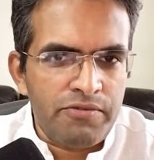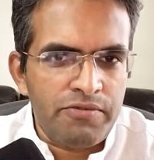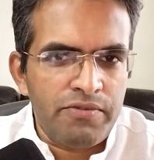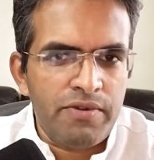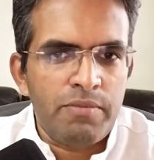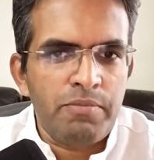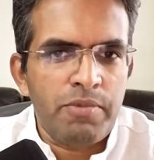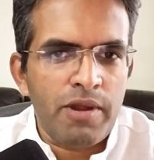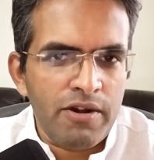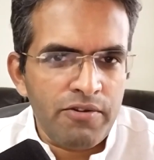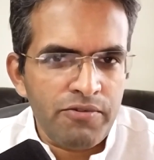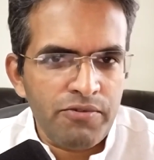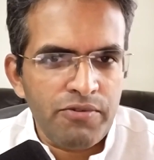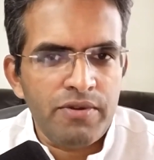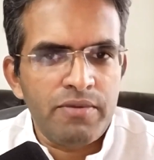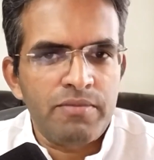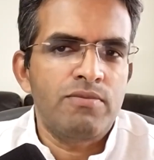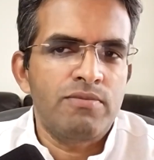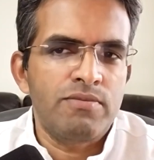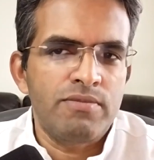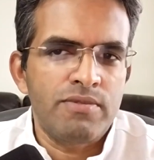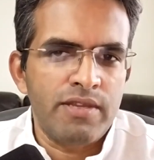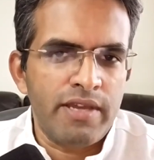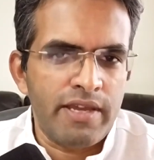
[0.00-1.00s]
apart
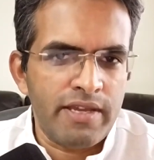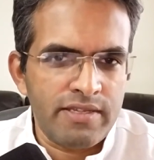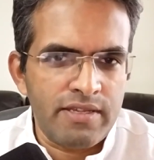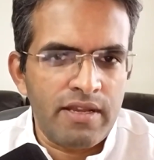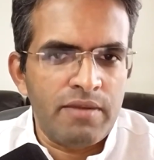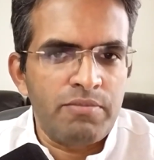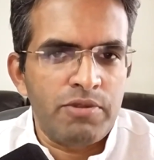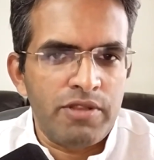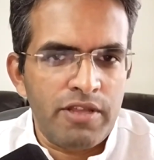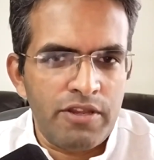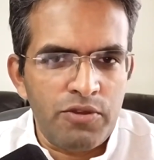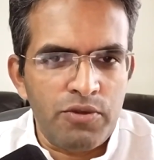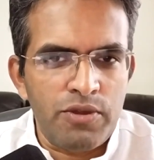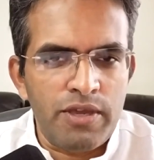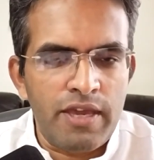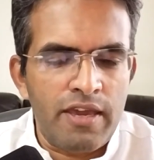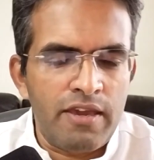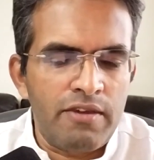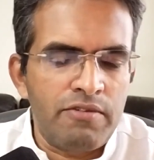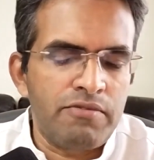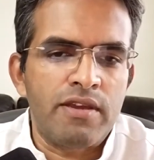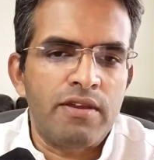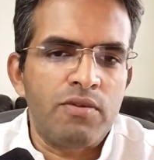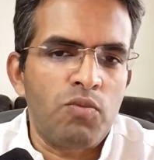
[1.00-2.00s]
from the example that you
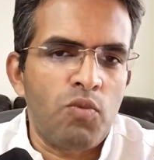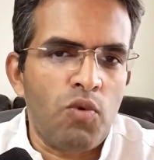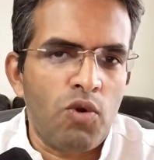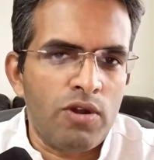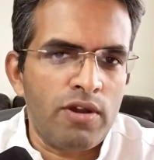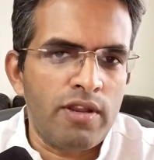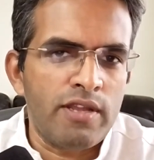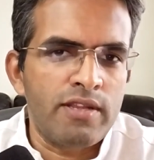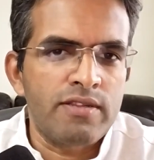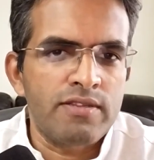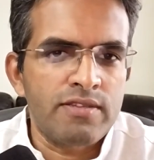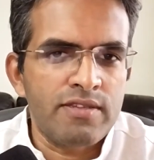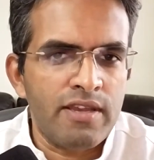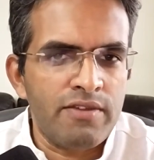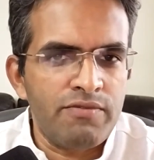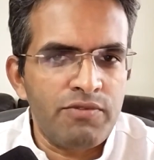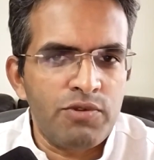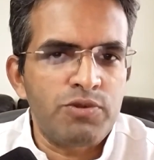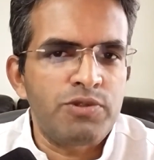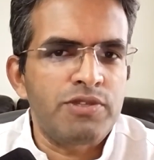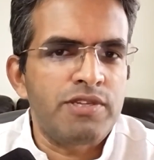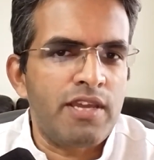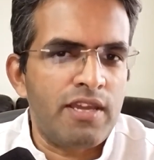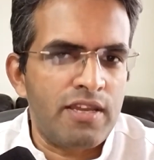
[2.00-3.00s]
gave, what else have you
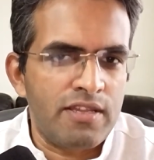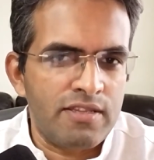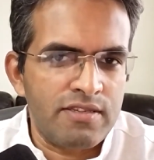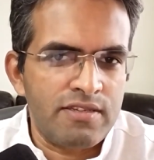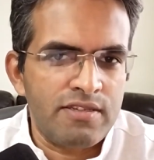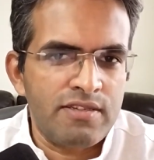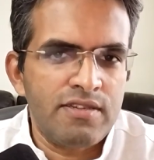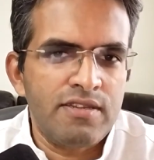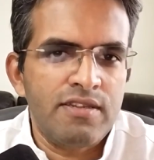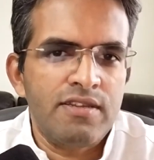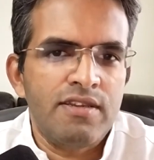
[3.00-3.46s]
changed?